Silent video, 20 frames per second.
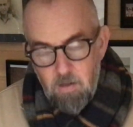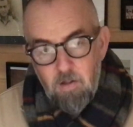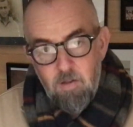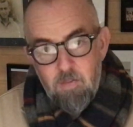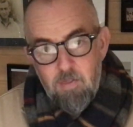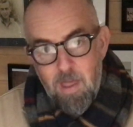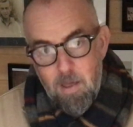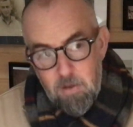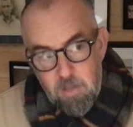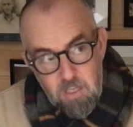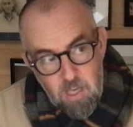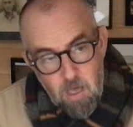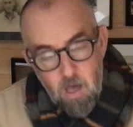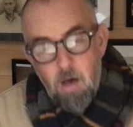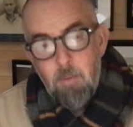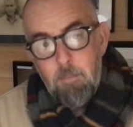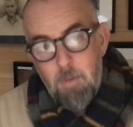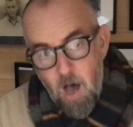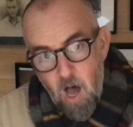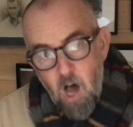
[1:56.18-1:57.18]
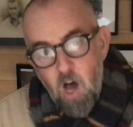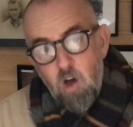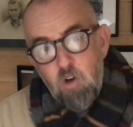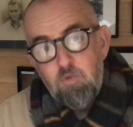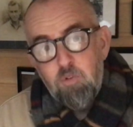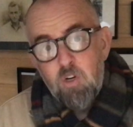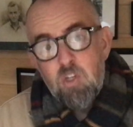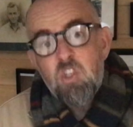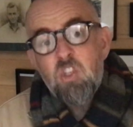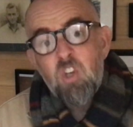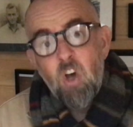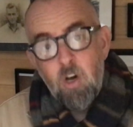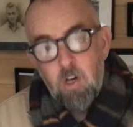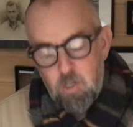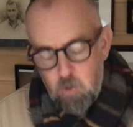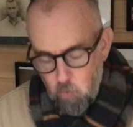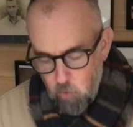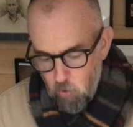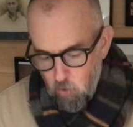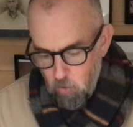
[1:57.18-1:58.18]
They had come over a side
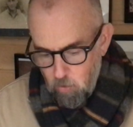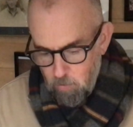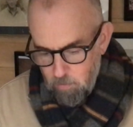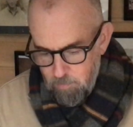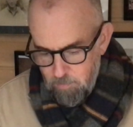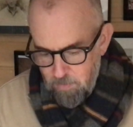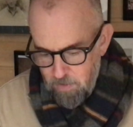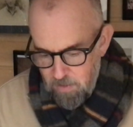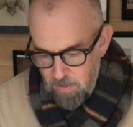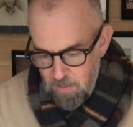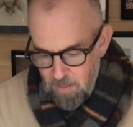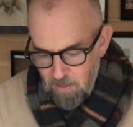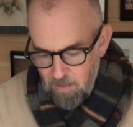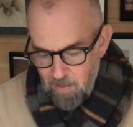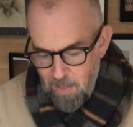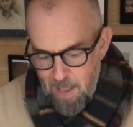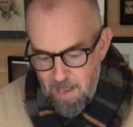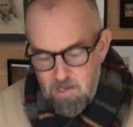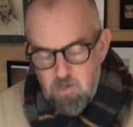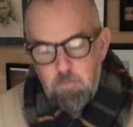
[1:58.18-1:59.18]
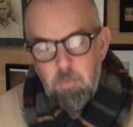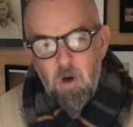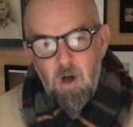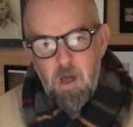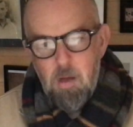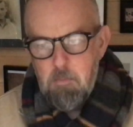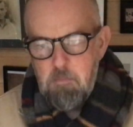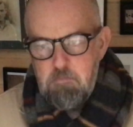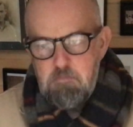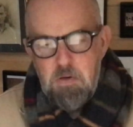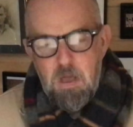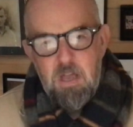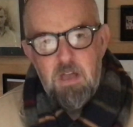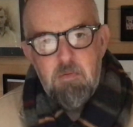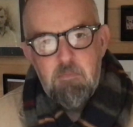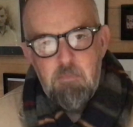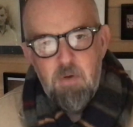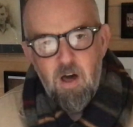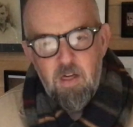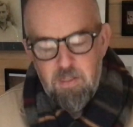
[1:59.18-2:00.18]
wall, led by a big
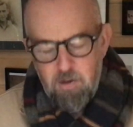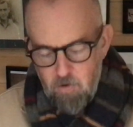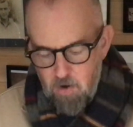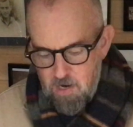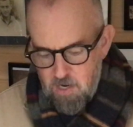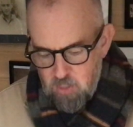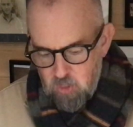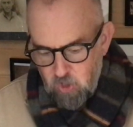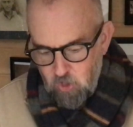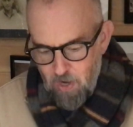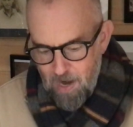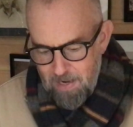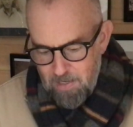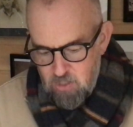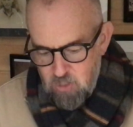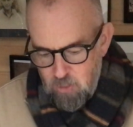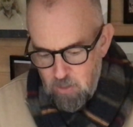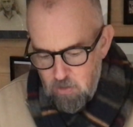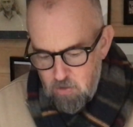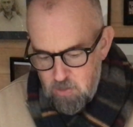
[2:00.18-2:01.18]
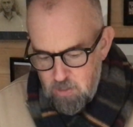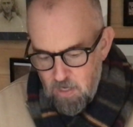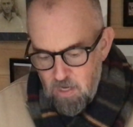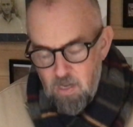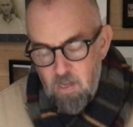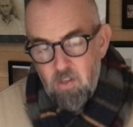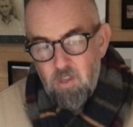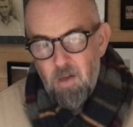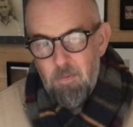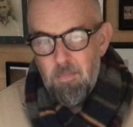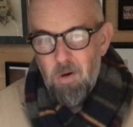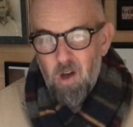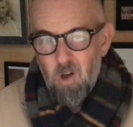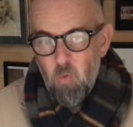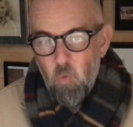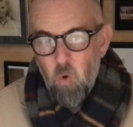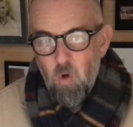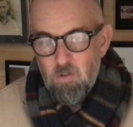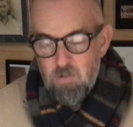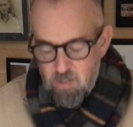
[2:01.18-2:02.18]
mother in a tracksuit that might
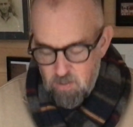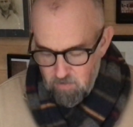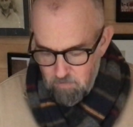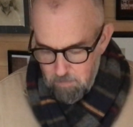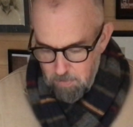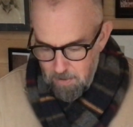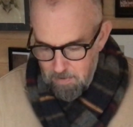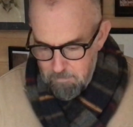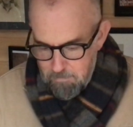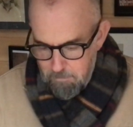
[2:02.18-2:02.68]
once have been